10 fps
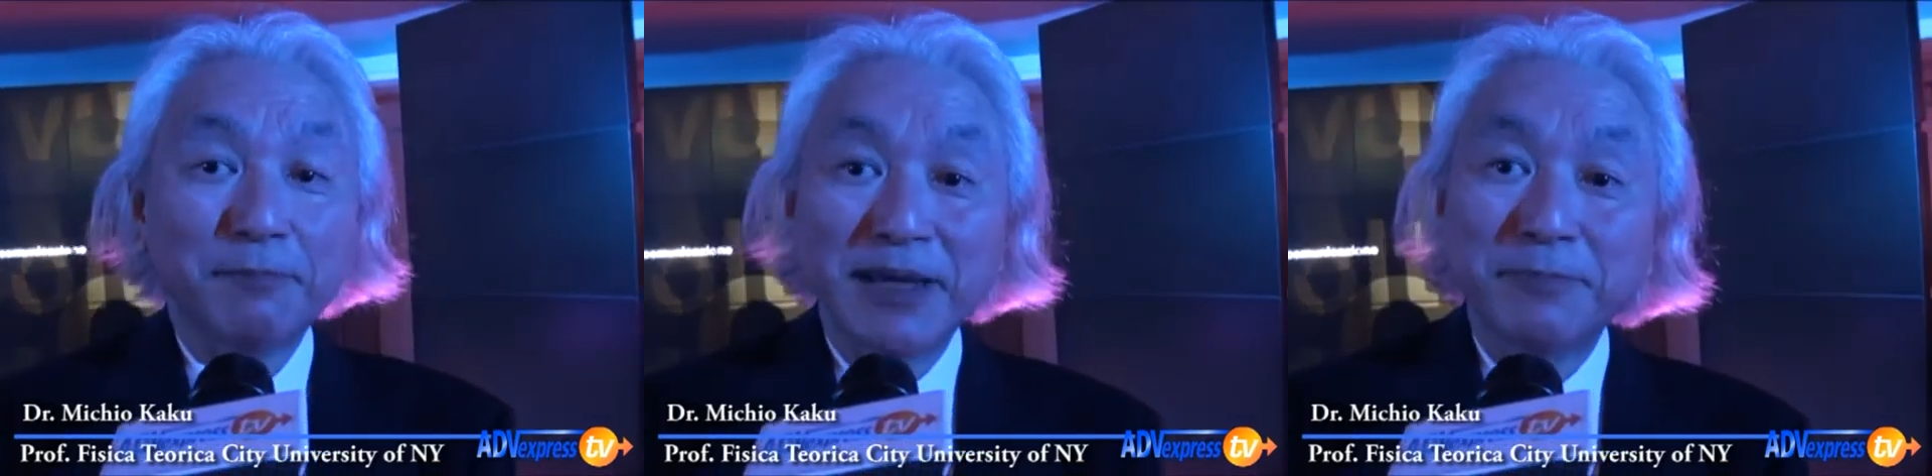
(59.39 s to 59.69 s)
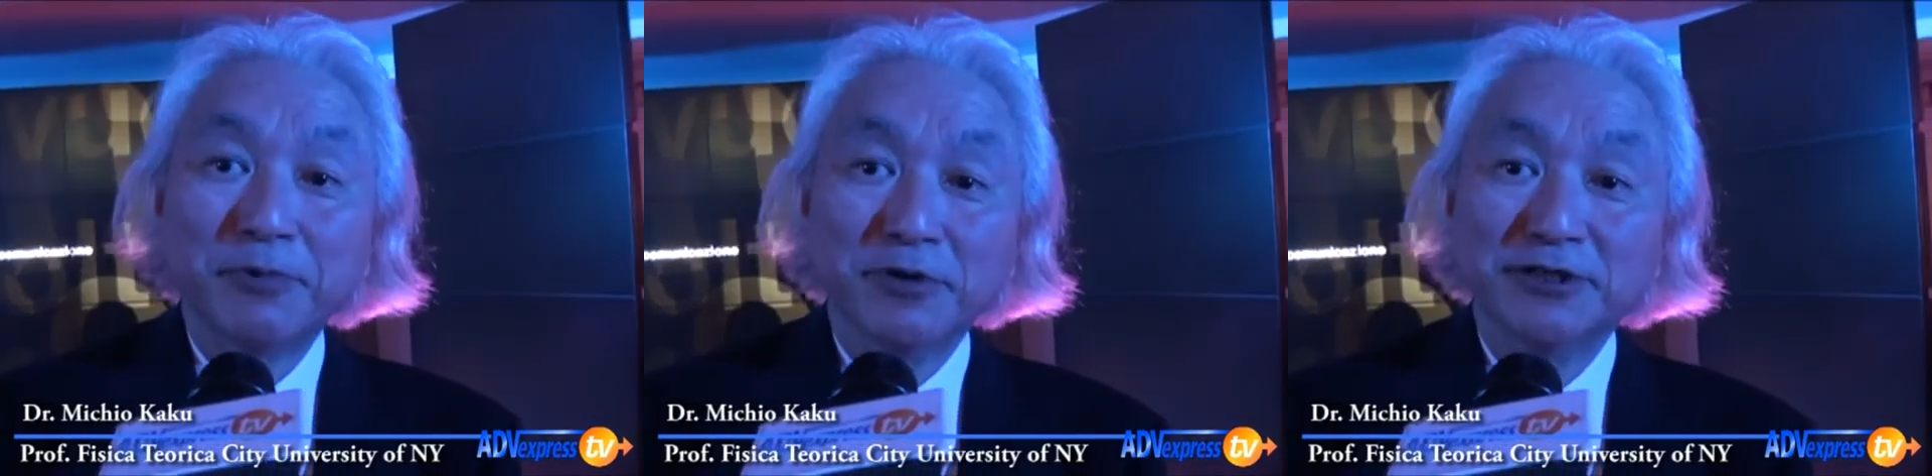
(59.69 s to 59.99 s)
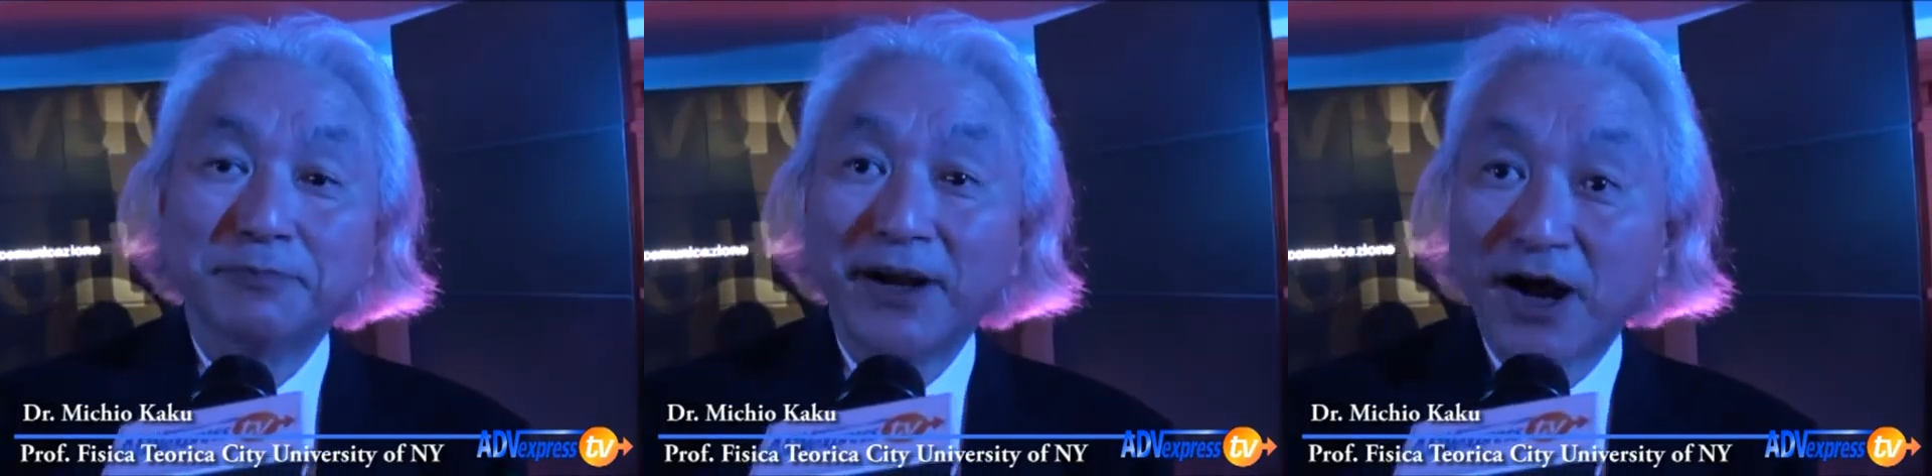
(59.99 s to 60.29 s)

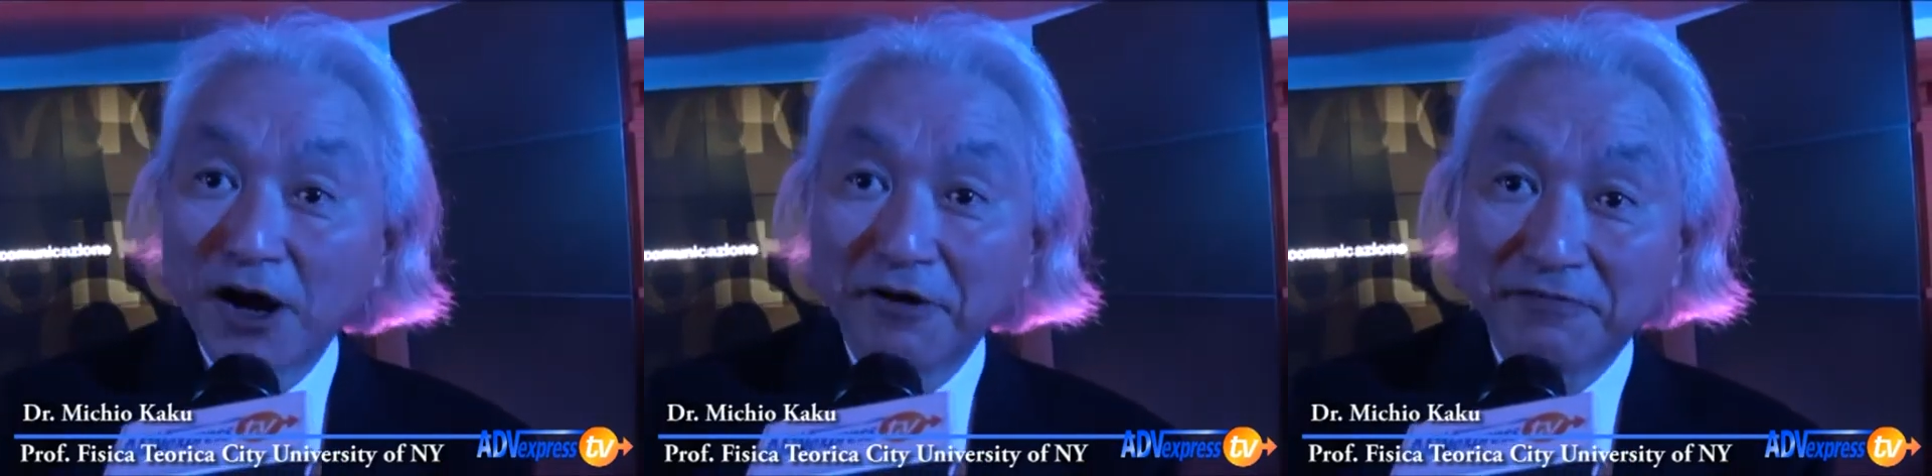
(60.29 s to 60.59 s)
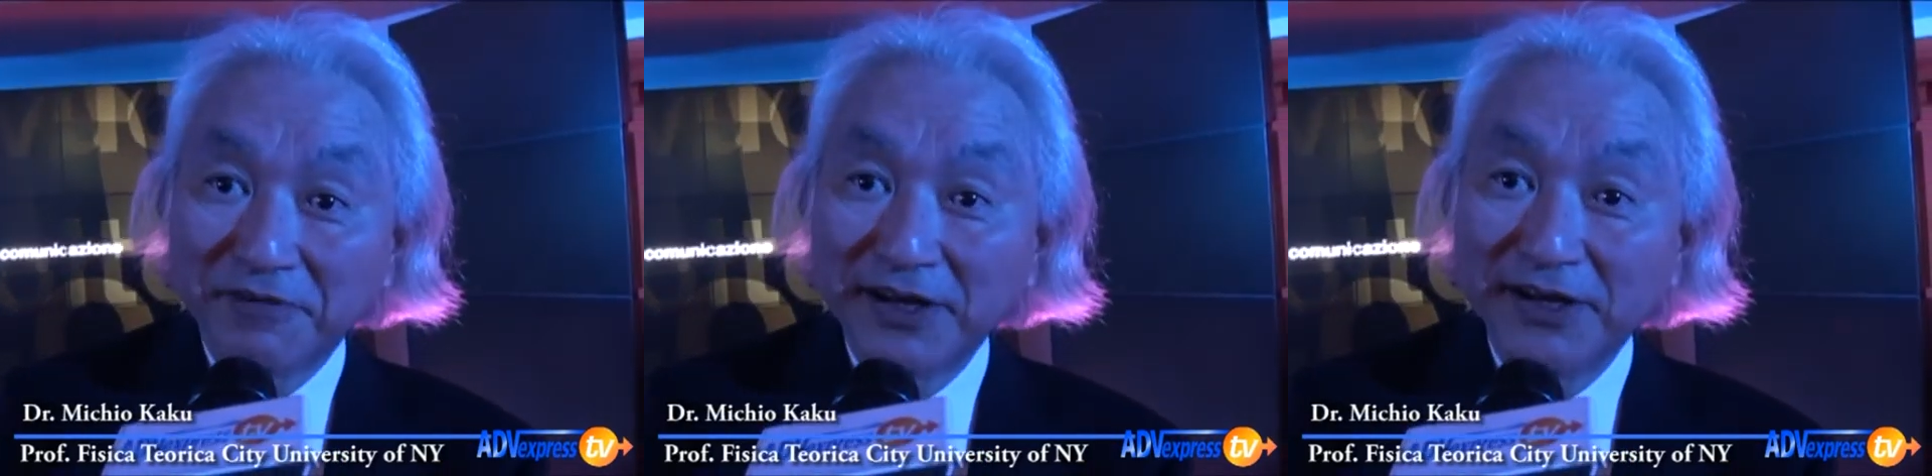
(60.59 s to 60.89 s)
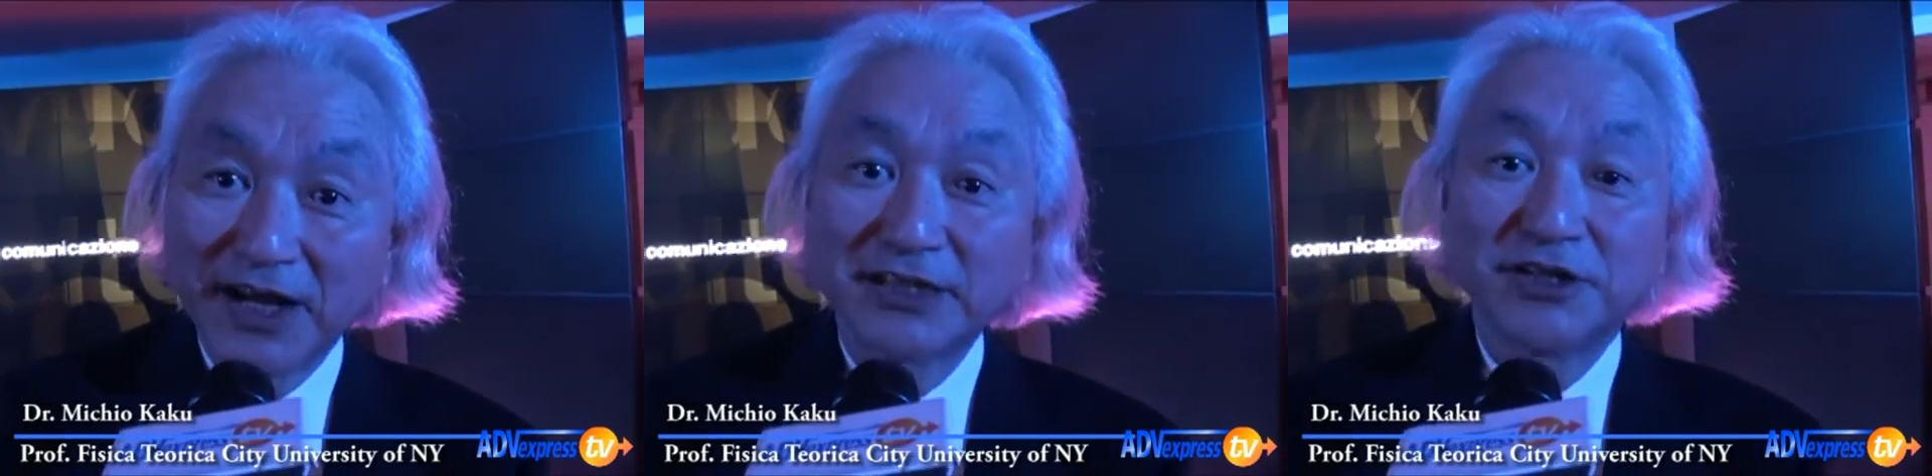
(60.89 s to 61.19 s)
people's biography
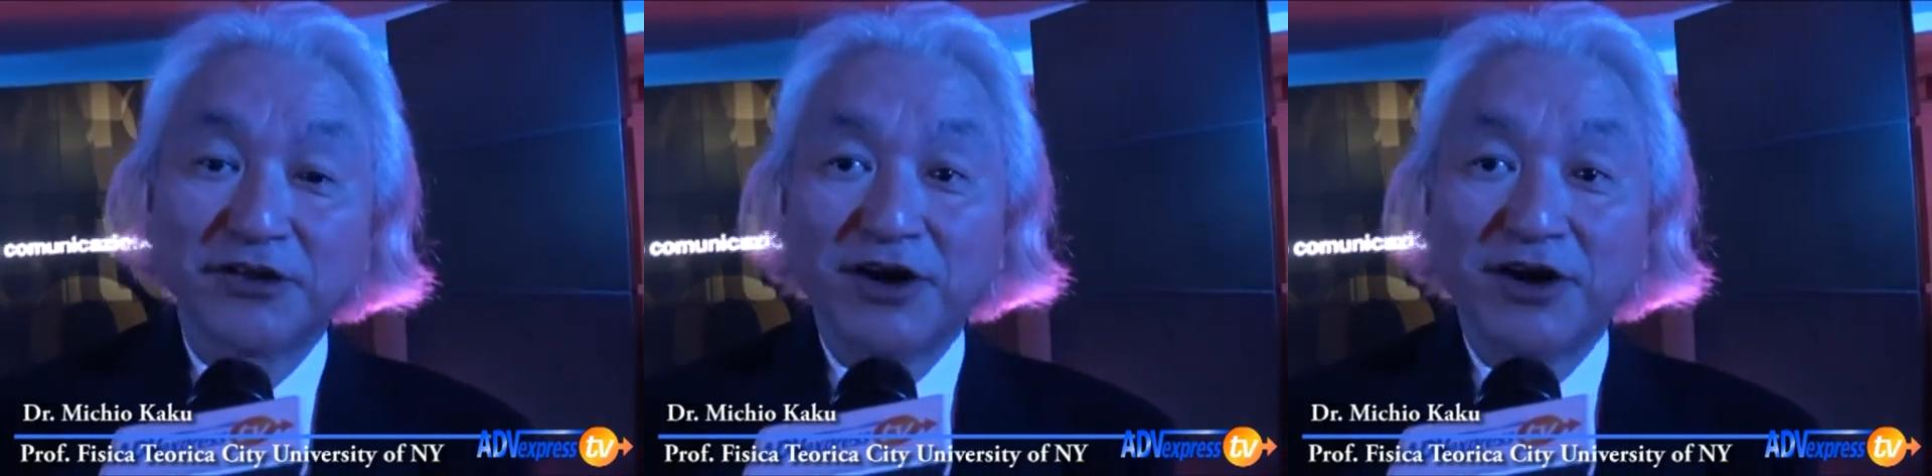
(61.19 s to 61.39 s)
next to